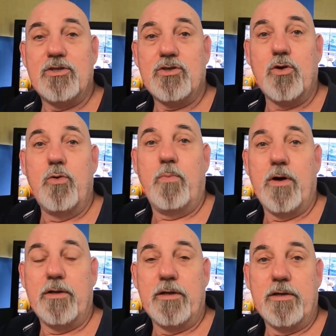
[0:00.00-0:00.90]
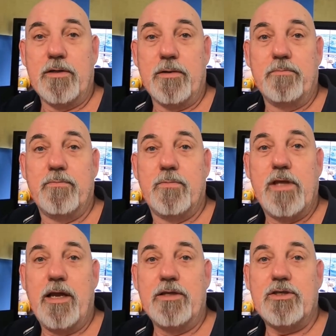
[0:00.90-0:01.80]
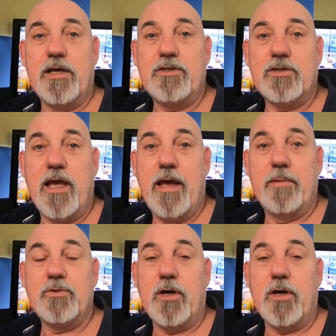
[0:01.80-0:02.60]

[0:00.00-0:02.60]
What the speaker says: the scoop on dating site scams.